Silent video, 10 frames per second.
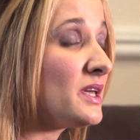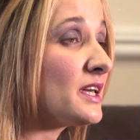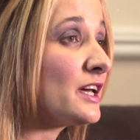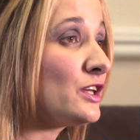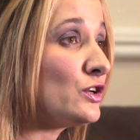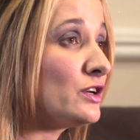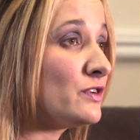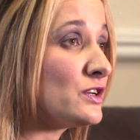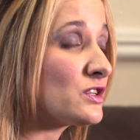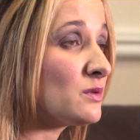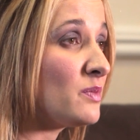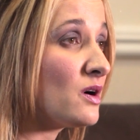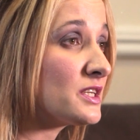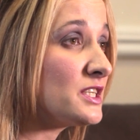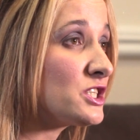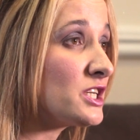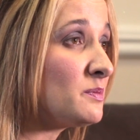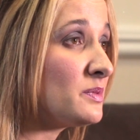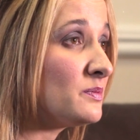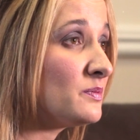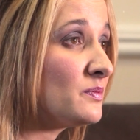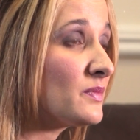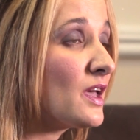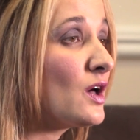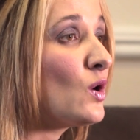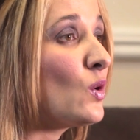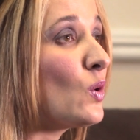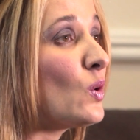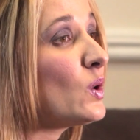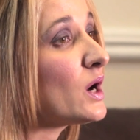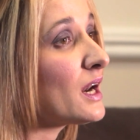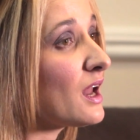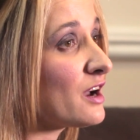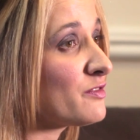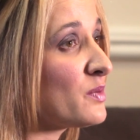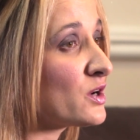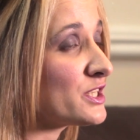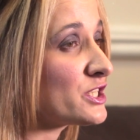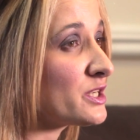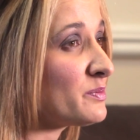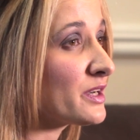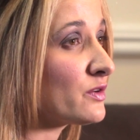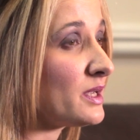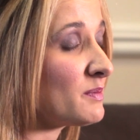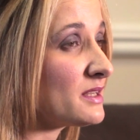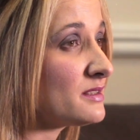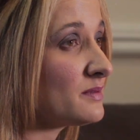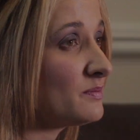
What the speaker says: being a universal partnership or a life partnership agreement.